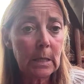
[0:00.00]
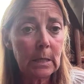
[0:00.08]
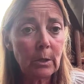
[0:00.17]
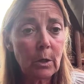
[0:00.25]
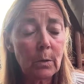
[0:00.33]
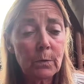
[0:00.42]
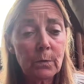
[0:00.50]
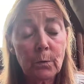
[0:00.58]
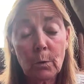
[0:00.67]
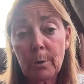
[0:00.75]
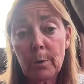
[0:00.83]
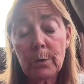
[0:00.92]
think that goes
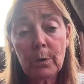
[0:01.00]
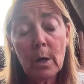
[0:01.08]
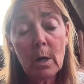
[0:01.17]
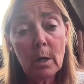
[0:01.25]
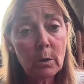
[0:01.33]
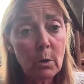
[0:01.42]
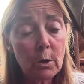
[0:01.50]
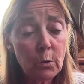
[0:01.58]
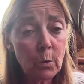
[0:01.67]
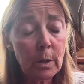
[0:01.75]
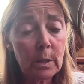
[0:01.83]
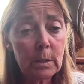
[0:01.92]
for both large
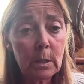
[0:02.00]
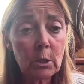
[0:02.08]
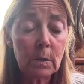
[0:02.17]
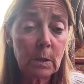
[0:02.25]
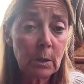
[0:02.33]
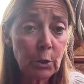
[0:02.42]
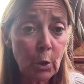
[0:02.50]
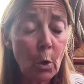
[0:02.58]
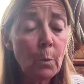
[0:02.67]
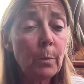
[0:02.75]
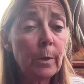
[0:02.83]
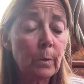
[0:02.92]
organizations in
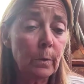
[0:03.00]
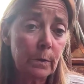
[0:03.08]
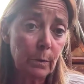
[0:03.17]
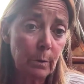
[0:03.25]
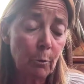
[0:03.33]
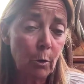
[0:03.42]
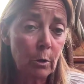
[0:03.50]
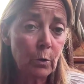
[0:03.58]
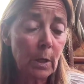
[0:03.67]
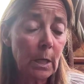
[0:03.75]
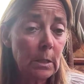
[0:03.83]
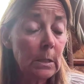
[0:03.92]
scope and also the
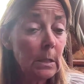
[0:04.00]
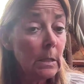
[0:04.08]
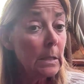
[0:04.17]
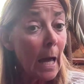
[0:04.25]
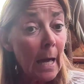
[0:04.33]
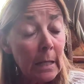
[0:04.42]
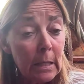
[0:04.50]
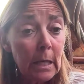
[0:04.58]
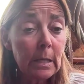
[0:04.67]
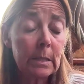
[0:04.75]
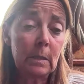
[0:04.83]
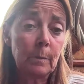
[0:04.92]
monitoring agencies and
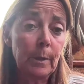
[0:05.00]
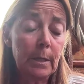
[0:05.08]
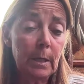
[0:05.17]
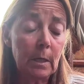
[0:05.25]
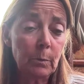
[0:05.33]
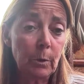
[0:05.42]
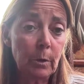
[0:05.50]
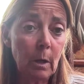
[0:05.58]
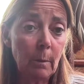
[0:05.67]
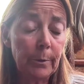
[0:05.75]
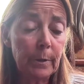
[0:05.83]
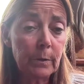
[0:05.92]
the accessibility expert
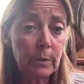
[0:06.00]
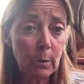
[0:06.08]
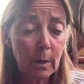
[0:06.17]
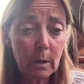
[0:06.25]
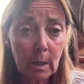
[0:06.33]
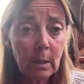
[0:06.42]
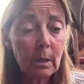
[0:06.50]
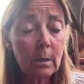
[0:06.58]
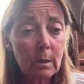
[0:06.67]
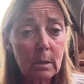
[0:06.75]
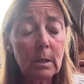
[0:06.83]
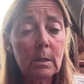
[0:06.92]
companies. So I think
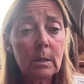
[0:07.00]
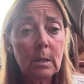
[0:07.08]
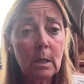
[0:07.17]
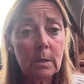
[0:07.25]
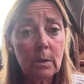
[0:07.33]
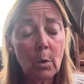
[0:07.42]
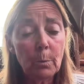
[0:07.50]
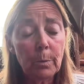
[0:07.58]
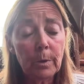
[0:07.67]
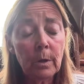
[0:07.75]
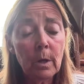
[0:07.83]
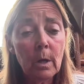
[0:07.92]
this does
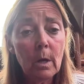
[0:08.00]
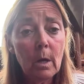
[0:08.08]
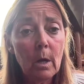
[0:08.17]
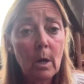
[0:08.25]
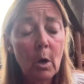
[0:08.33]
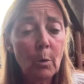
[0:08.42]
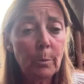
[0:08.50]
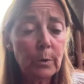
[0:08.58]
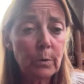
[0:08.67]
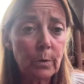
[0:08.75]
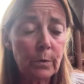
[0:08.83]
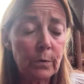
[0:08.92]
open
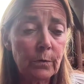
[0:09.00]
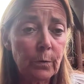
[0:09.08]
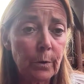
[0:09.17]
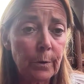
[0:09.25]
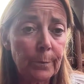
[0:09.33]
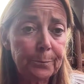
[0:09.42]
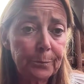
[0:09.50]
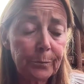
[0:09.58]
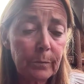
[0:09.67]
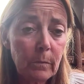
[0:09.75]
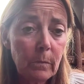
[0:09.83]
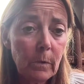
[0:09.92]
doors for
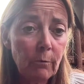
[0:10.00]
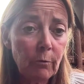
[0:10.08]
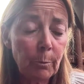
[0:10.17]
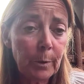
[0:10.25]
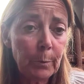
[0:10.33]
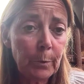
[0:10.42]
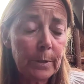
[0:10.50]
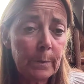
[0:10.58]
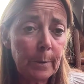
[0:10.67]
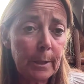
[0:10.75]
people with